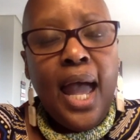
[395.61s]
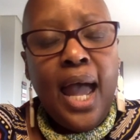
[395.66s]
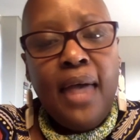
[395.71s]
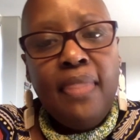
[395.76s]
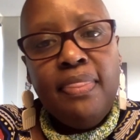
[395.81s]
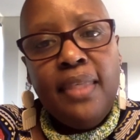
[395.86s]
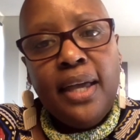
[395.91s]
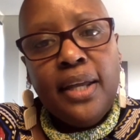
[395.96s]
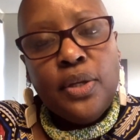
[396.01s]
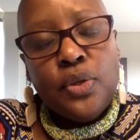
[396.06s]

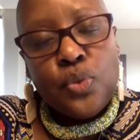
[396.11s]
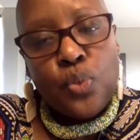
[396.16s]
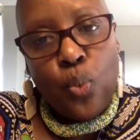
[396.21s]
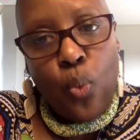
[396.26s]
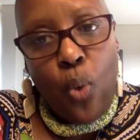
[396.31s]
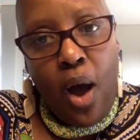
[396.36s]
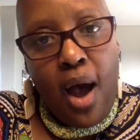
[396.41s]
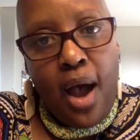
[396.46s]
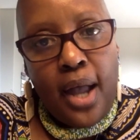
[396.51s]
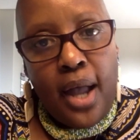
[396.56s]
And that is
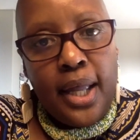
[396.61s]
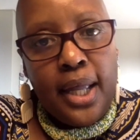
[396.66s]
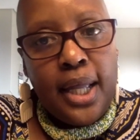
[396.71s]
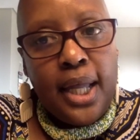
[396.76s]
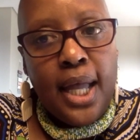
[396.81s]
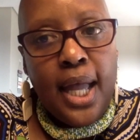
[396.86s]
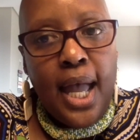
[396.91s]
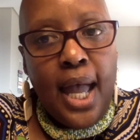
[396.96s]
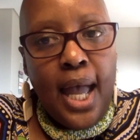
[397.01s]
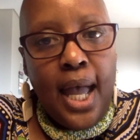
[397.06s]
why,
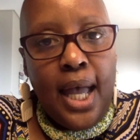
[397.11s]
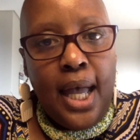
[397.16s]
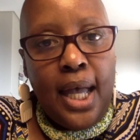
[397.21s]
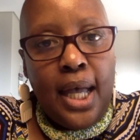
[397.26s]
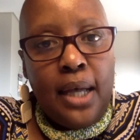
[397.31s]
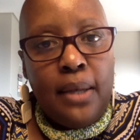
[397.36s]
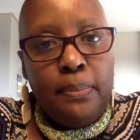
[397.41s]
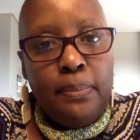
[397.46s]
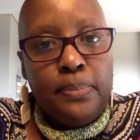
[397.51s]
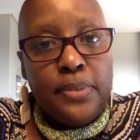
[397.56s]

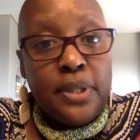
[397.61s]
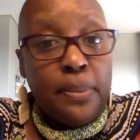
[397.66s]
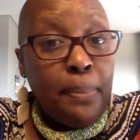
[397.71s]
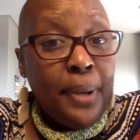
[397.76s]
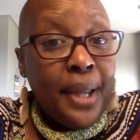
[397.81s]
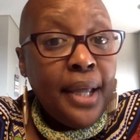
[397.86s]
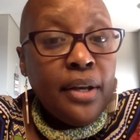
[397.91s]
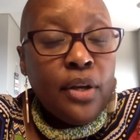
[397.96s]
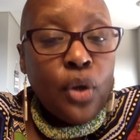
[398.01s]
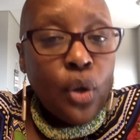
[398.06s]

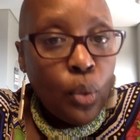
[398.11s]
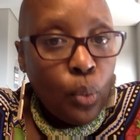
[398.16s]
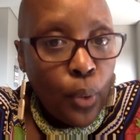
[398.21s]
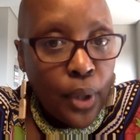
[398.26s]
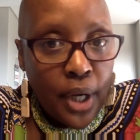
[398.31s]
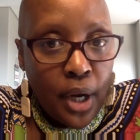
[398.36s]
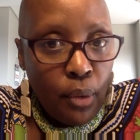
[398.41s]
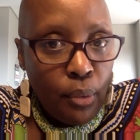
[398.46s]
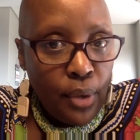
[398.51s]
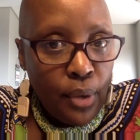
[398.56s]
depending on
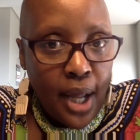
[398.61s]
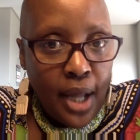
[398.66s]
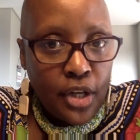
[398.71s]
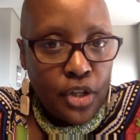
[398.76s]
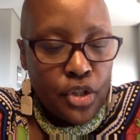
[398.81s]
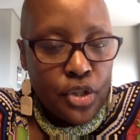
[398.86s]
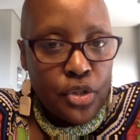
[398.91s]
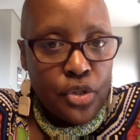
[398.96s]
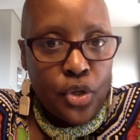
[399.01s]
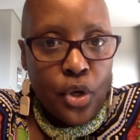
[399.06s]
what our
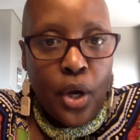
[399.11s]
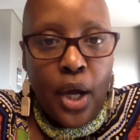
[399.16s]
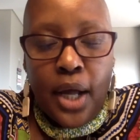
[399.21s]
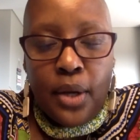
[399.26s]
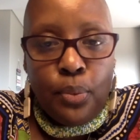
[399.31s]
reactions are,